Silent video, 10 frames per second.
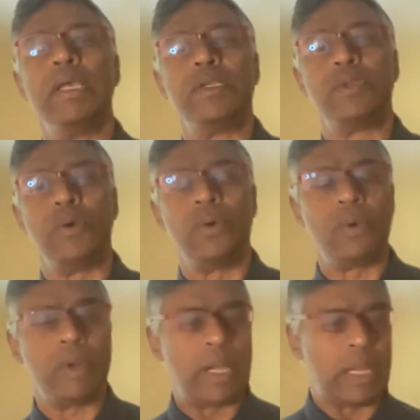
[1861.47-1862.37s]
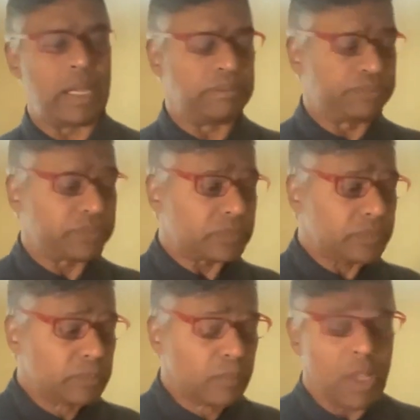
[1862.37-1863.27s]
So,
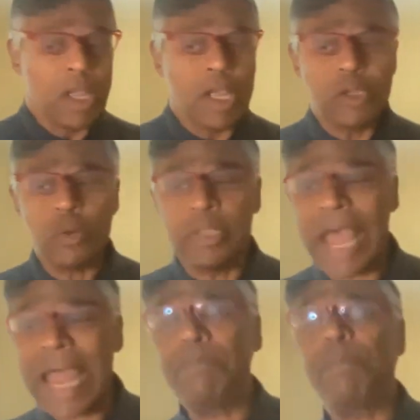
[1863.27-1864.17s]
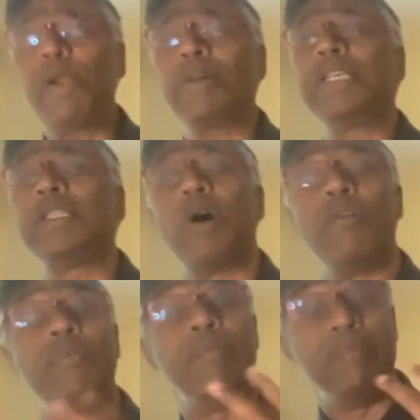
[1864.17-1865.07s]
so that process
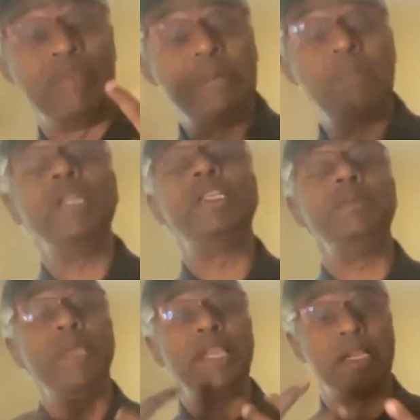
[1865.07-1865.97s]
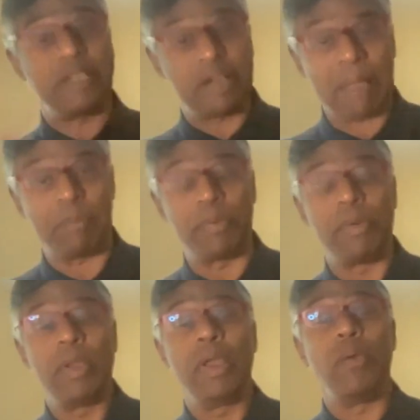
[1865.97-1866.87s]
of visibility being a trap,
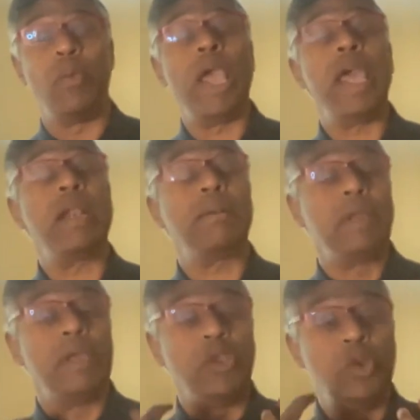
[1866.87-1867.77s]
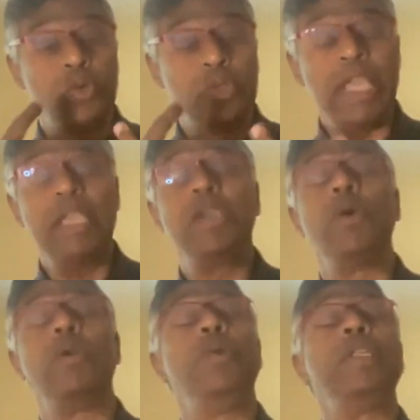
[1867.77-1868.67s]
where you think
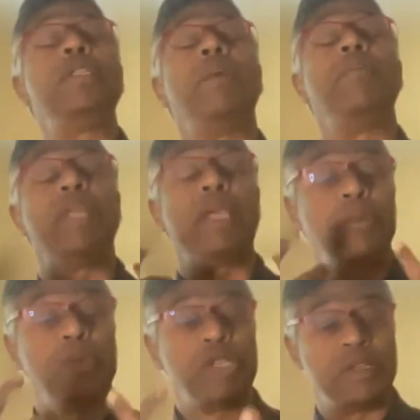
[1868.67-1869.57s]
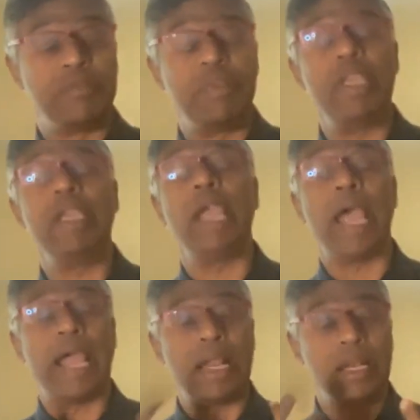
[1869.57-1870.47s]
you're doing something which is free
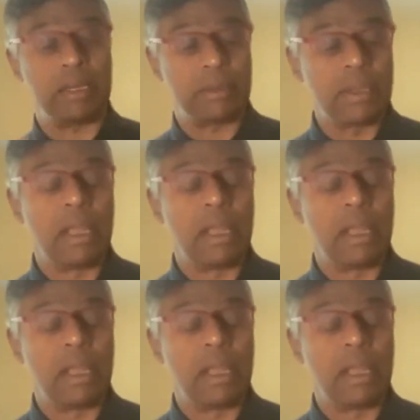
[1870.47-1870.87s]
and